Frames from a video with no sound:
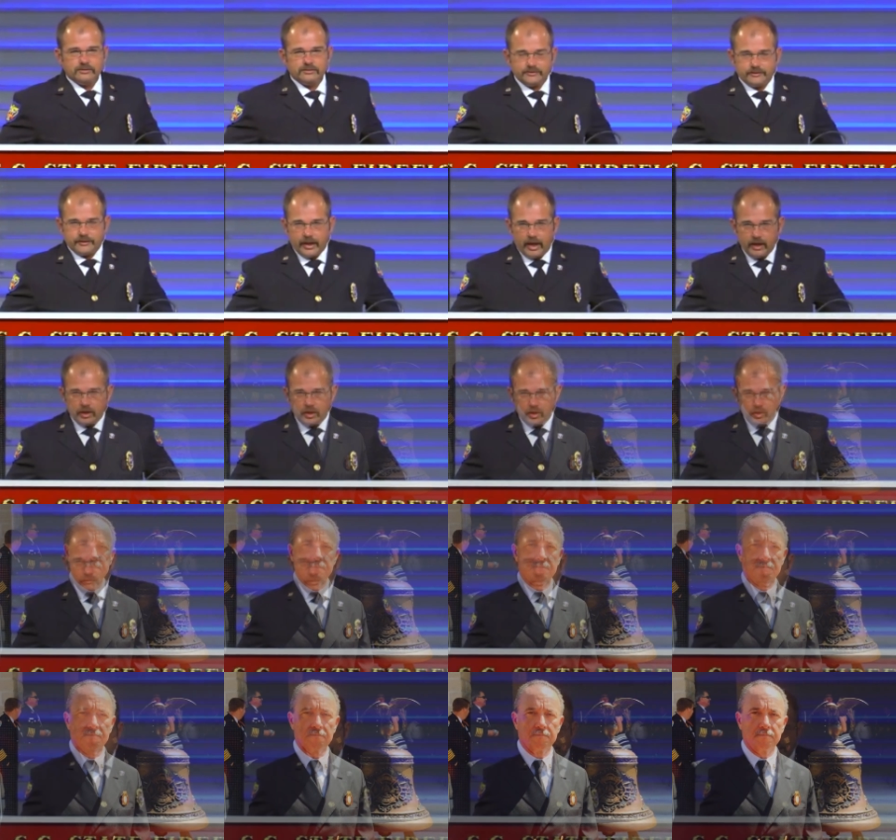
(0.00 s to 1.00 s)
thank you for
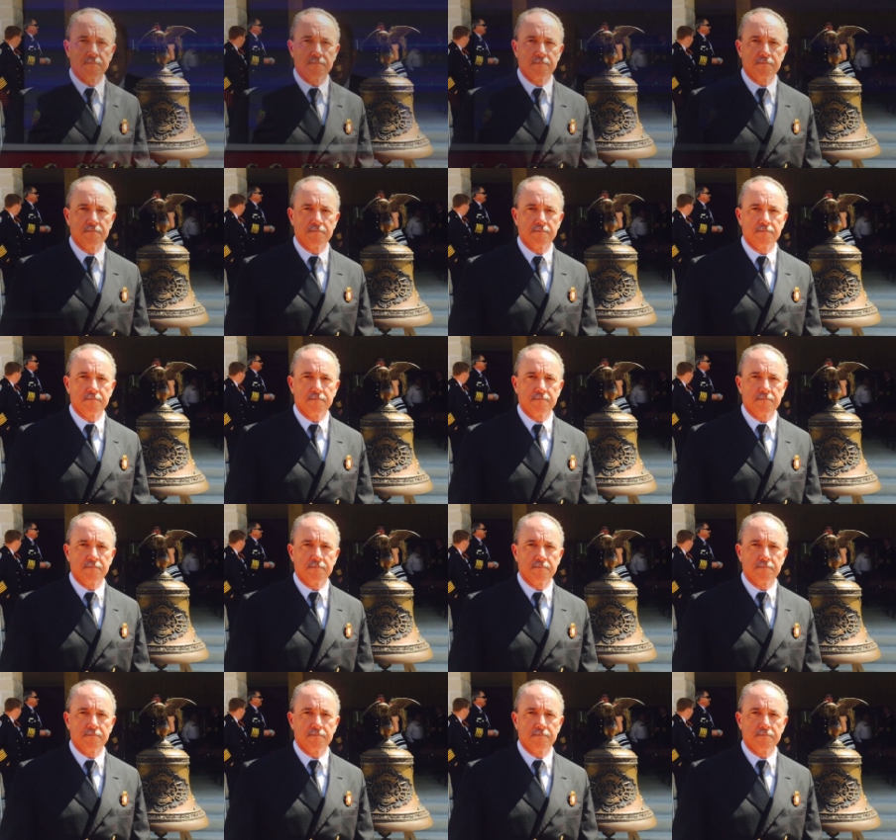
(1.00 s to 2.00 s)
taking a chance on
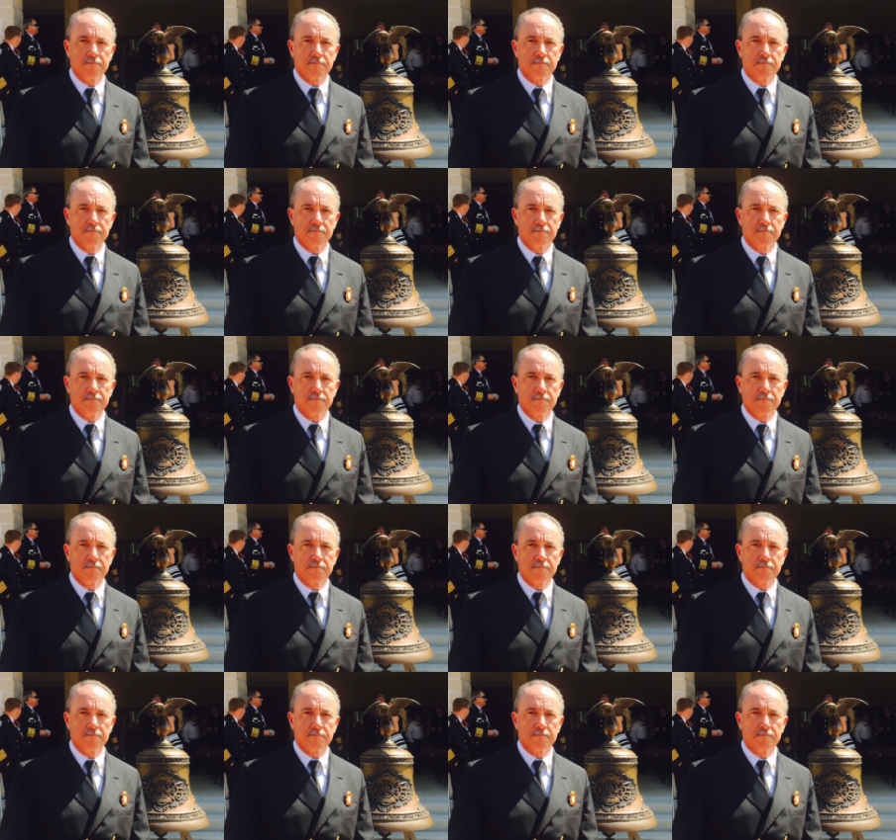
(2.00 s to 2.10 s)
me.